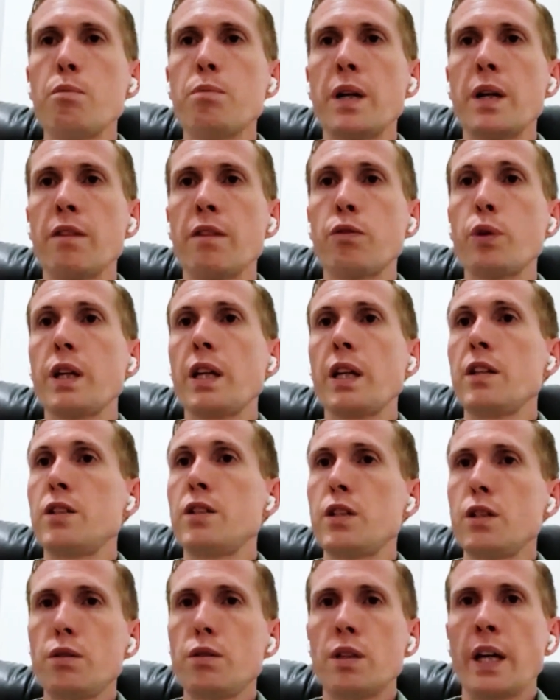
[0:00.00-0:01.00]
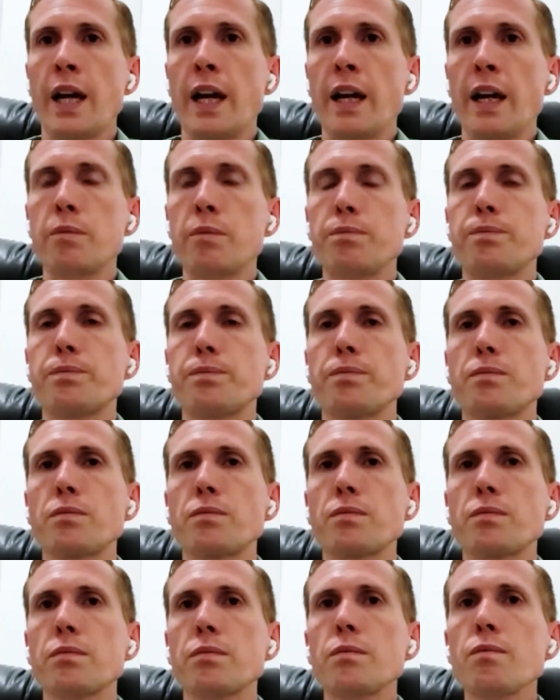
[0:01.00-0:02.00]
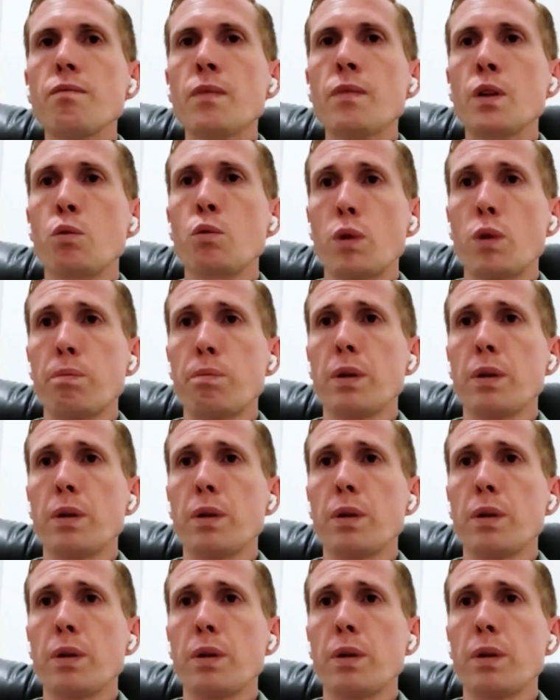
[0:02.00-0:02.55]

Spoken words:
But if we can do that, we're